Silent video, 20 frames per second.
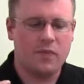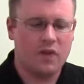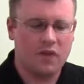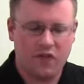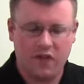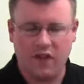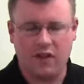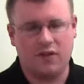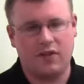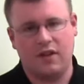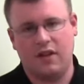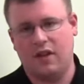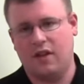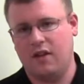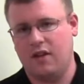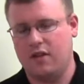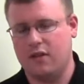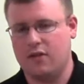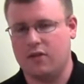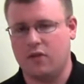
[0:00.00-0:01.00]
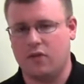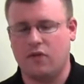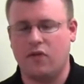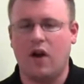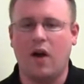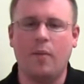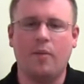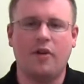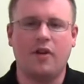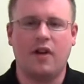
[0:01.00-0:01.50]
feces or
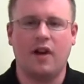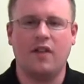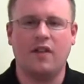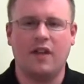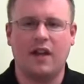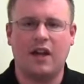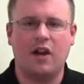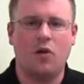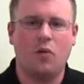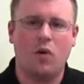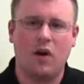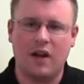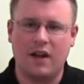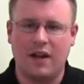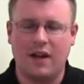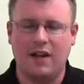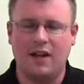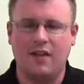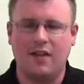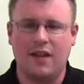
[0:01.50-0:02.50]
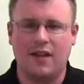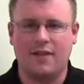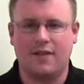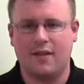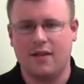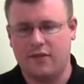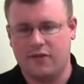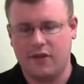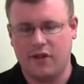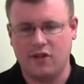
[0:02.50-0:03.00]
vomit or anything. I don't want any of that
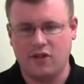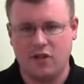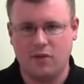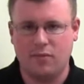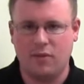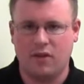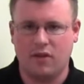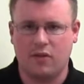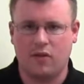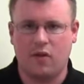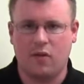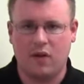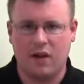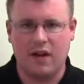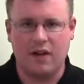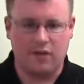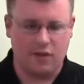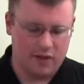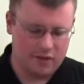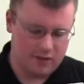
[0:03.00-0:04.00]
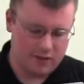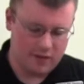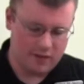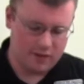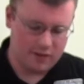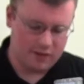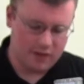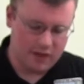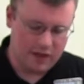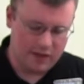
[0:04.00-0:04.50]
stuff touching me, so I want to have lots and lots
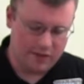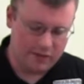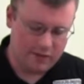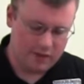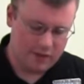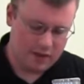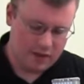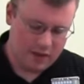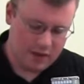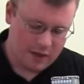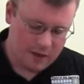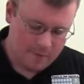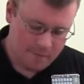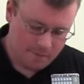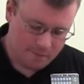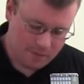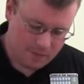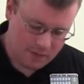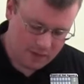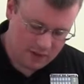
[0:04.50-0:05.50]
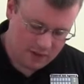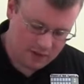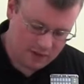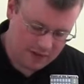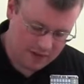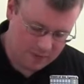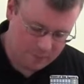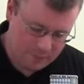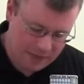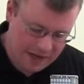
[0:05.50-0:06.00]
of gloves.
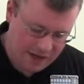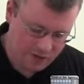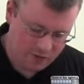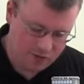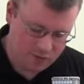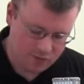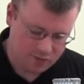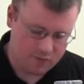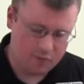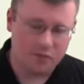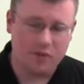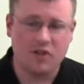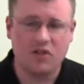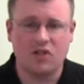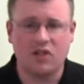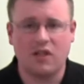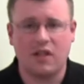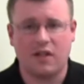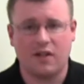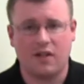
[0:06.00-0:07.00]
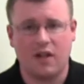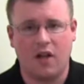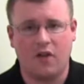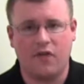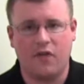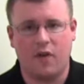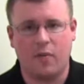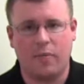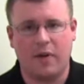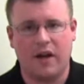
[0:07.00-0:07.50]
This pouch was originally a cell
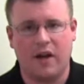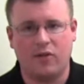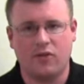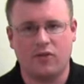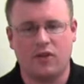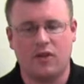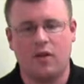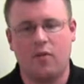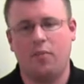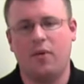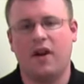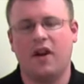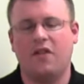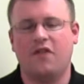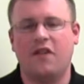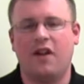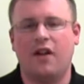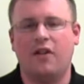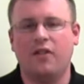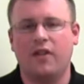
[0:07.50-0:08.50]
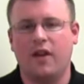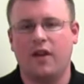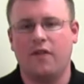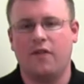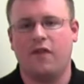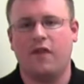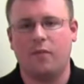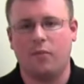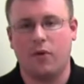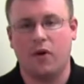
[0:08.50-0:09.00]
phone pouch, but I found that it
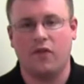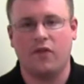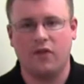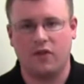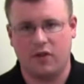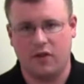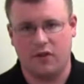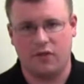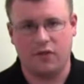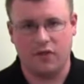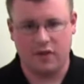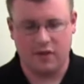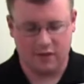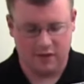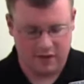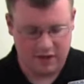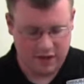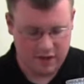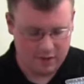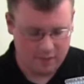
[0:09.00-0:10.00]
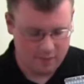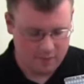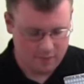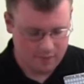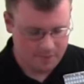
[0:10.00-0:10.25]
fit perfectly for this kit.